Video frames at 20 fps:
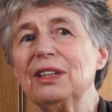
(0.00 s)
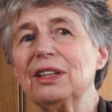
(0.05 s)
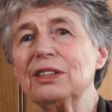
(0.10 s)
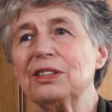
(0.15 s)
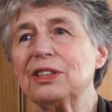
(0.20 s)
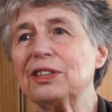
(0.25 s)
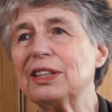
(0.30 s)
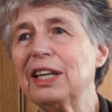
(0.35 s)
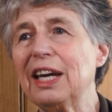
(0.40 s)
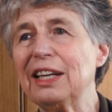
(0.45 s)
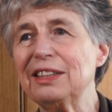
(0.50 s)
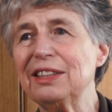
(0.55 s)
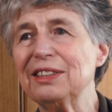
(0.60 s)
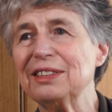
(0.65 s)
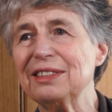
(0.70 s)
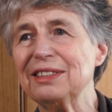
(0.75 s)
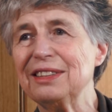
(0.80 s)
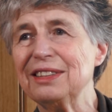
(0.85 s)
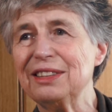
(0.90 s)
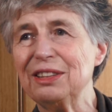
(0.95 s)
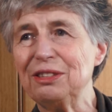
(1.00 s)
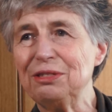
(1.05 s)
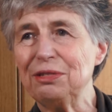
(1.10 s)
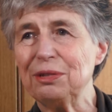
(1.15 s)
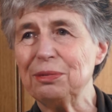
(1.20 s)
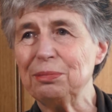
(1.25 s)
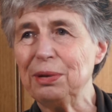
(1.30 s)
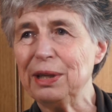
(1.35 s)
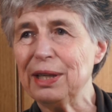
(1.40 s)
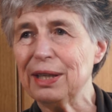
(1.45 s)
scattered in
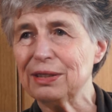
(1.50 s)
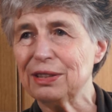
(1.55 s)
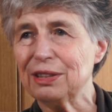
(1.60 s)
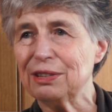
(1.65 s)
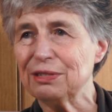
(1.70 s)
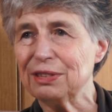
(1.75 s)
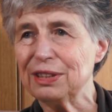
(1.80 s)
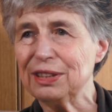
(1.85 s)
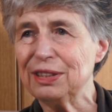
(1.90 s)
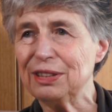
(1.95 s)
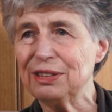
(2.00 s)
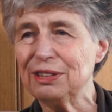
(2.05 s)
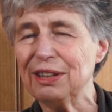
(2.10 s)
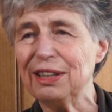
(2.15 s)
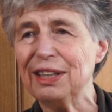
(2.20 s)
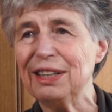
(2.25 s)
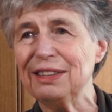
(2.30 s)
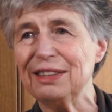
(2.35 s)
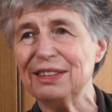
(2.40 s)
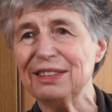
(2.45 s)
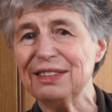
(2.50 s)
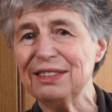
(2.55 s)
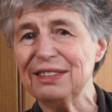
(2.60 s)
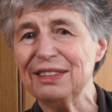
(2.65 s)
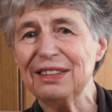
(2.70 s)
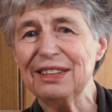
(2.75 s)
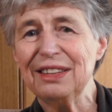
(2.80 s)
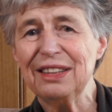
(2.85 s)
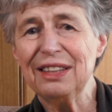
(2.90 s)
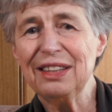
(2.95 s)
different parts of Australia.
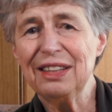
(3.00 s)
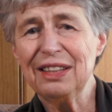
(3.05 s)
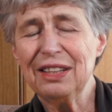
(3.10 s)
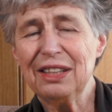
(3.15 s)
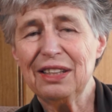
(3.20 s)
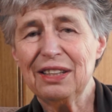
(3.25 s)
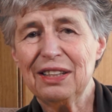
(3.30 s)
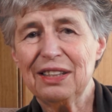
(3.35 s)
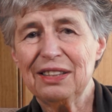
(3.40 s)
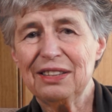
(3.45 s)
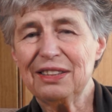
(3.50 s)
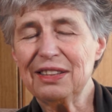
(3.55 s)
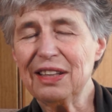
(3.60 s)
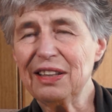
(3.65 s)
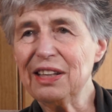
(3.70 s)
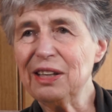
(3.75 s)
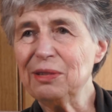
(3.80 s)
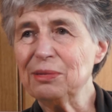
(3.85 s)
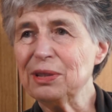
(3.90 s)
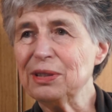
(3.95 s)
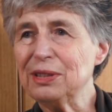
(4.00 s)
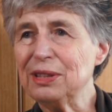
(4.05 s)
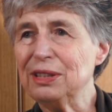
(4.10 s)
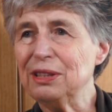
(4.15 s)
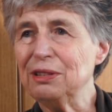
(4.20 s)
So that was